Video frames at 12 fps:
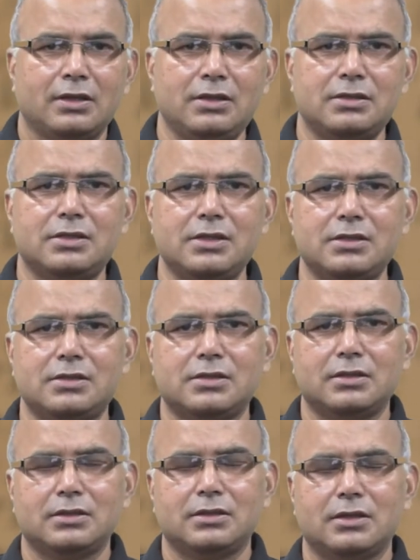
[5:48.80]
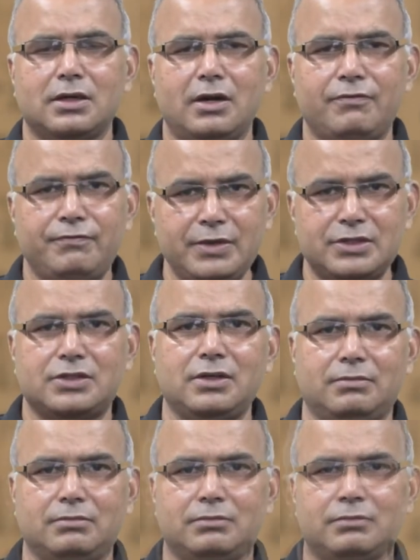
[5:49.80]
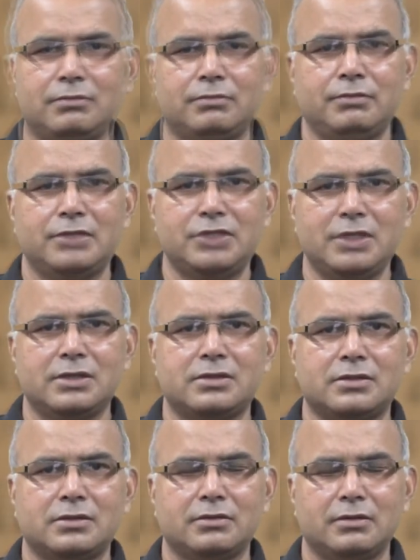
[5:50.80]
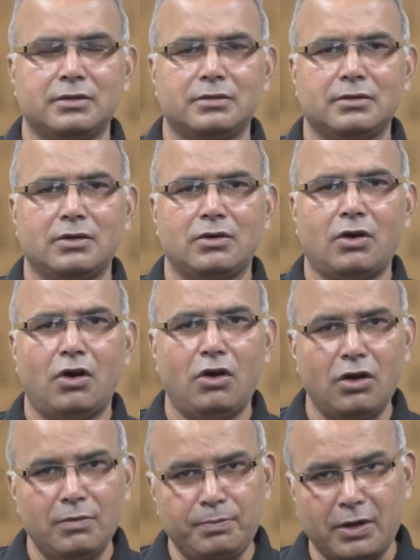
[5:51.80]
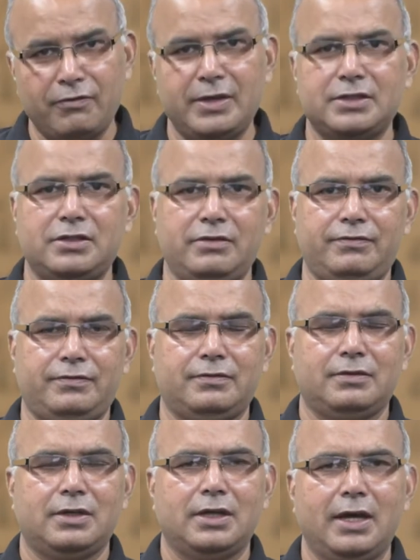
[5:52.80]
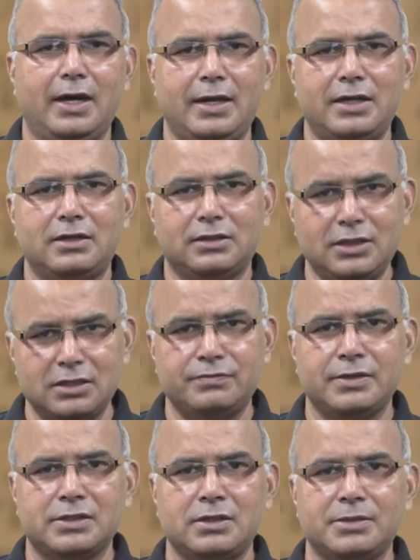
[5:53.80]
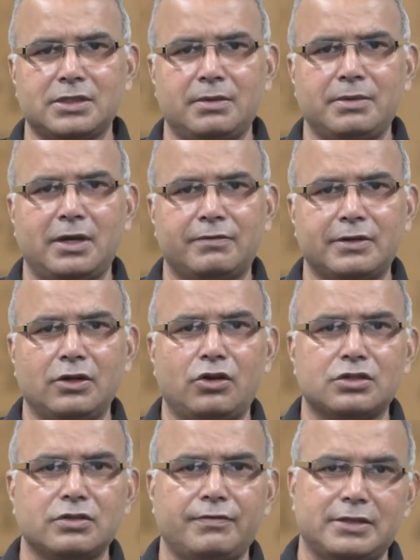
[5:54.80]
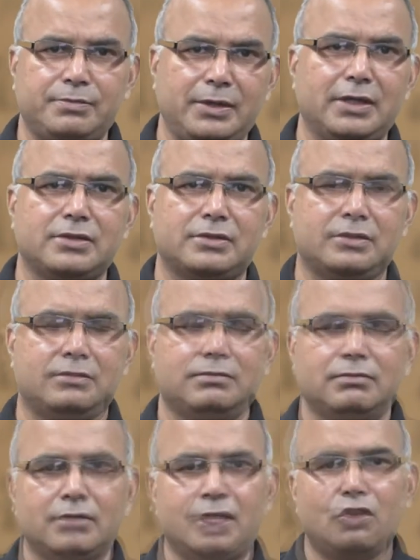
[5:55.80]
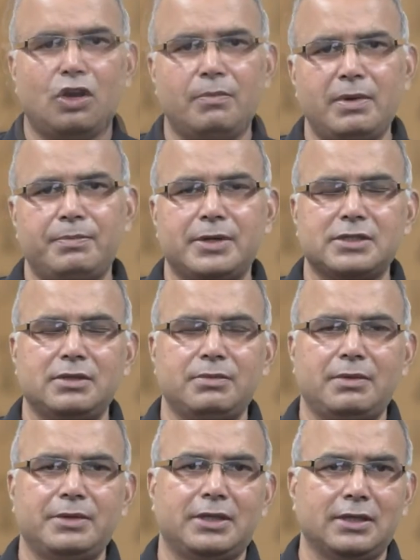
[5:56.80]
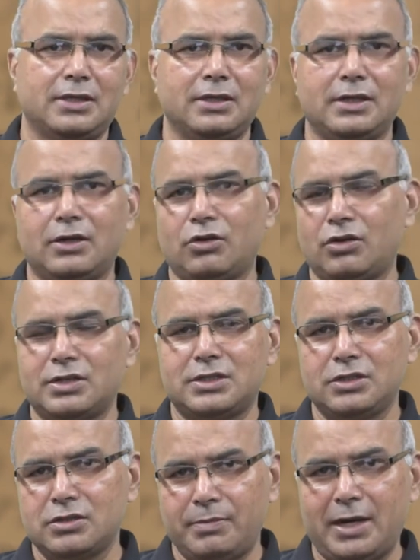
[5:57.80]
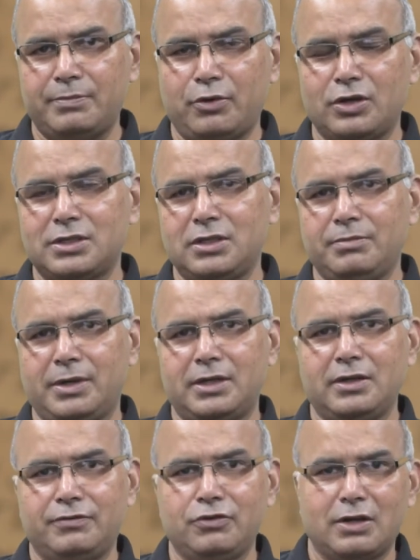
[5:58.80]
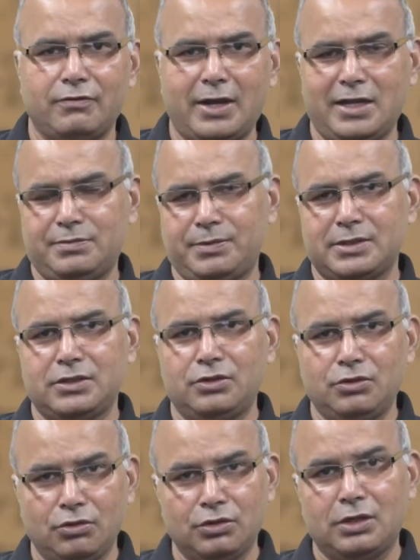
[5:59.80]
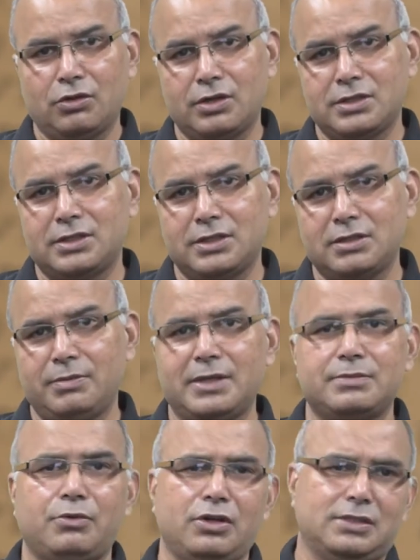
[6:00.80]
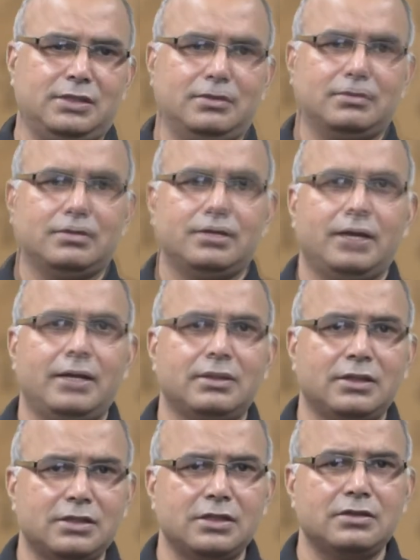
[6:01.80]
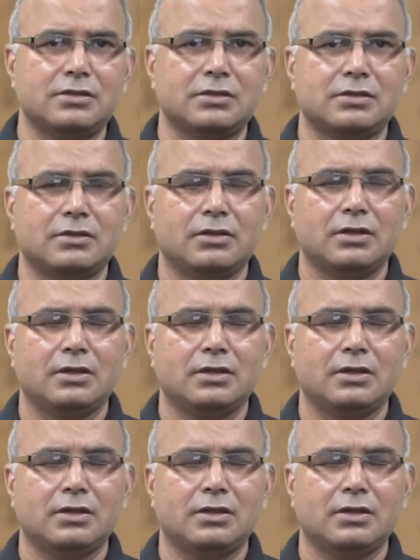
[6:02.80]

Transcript: this is a wisdom which is all pervasive, and it, this wisdom is coming after lots of experience. A common person may be thinking that honesty is a bad policy, but if you are a wise person, you know that honesty is the best policy. And this is